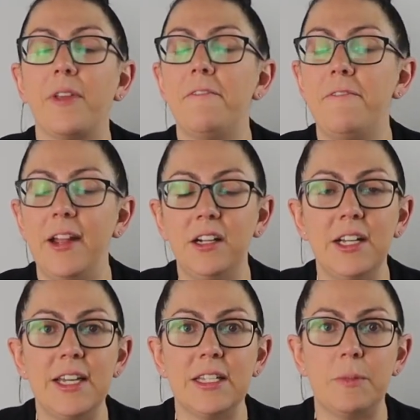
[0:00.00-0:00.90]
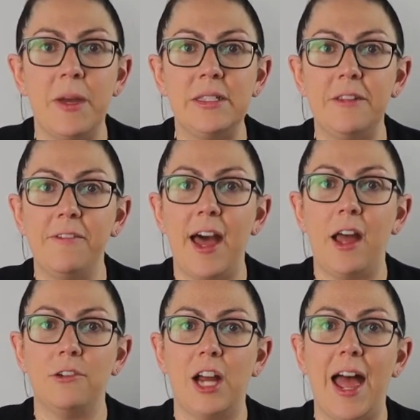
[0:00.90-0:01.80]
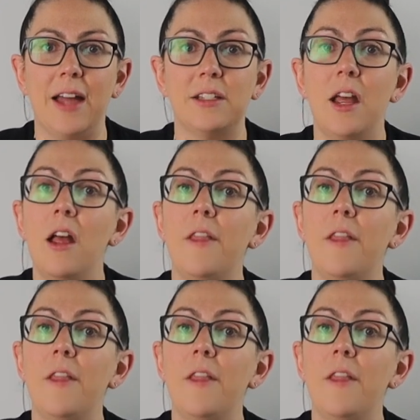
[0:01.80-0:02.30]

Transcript: very expensive contract